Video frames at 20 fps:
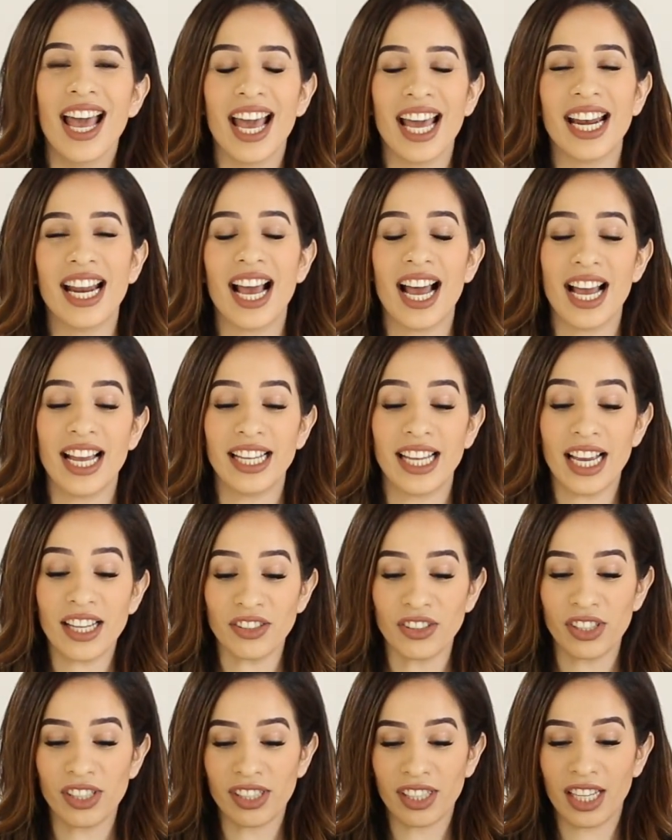And uh, yeah,
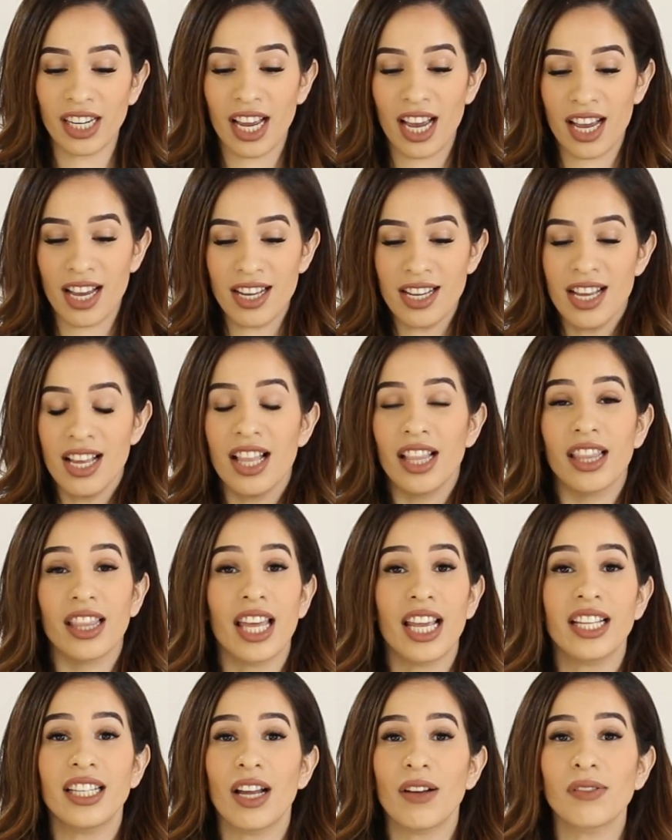she's gonna
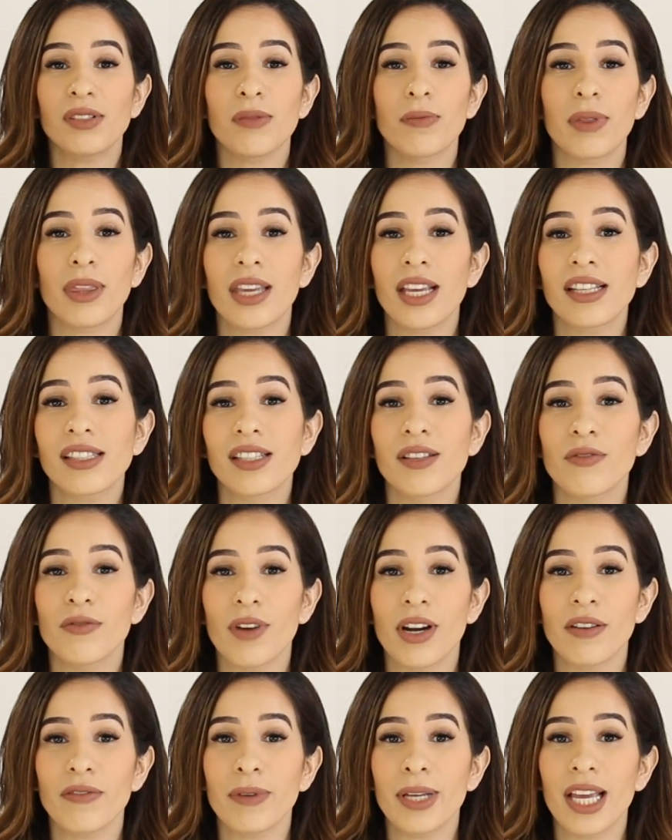lay down some things in
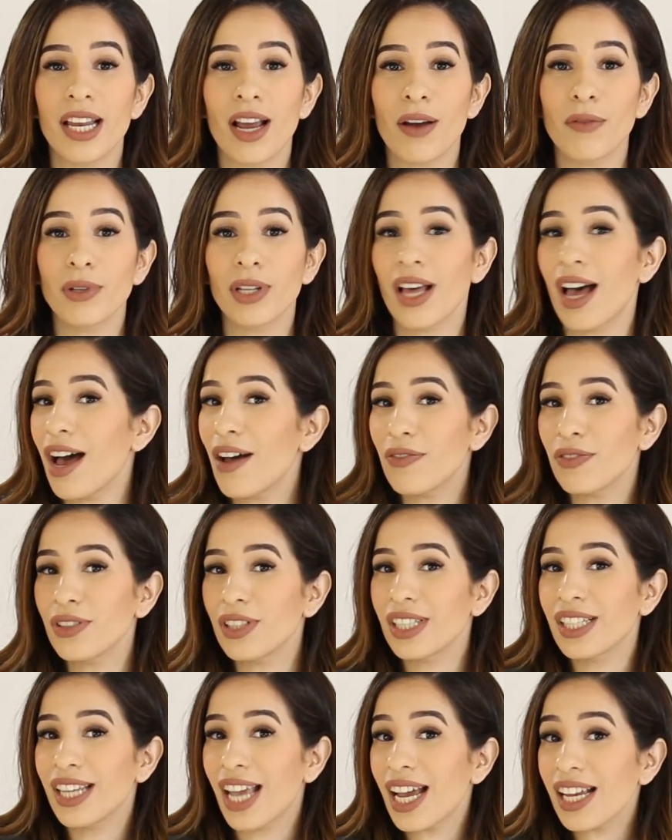front of me, and I will have
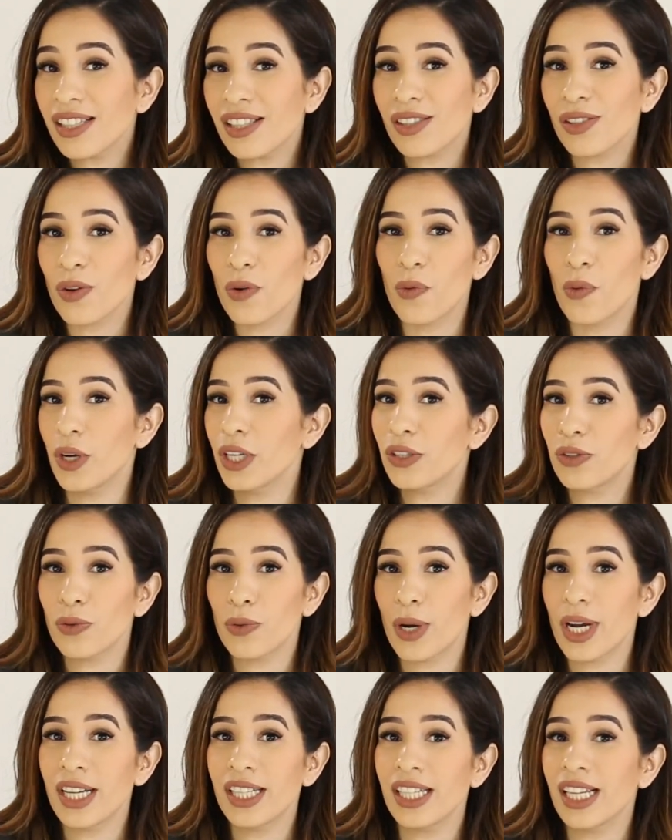to guess which
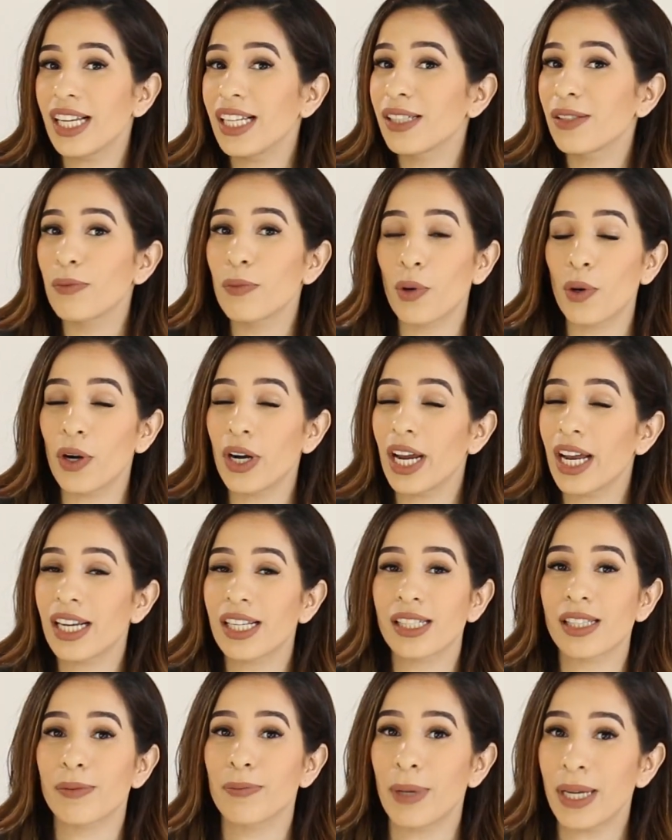one is more
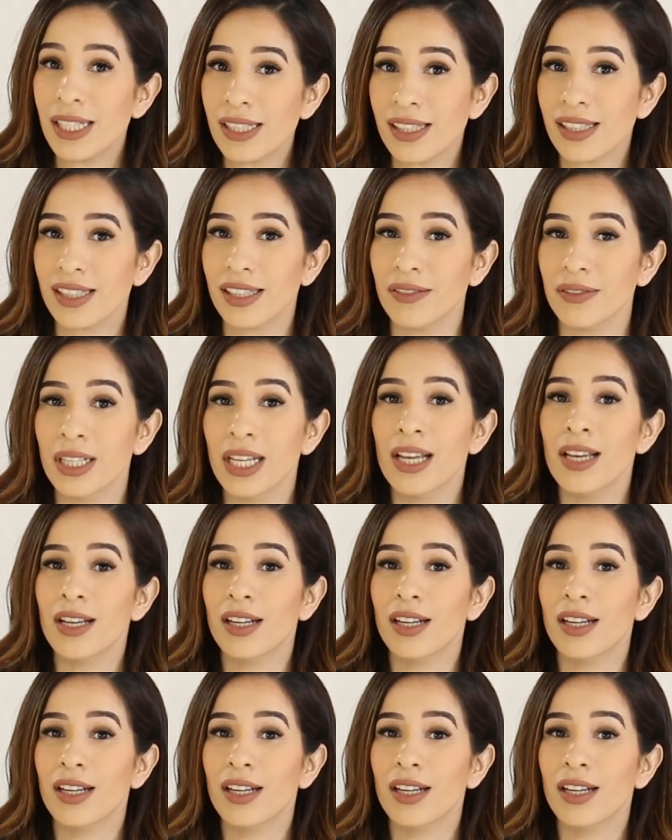expensive.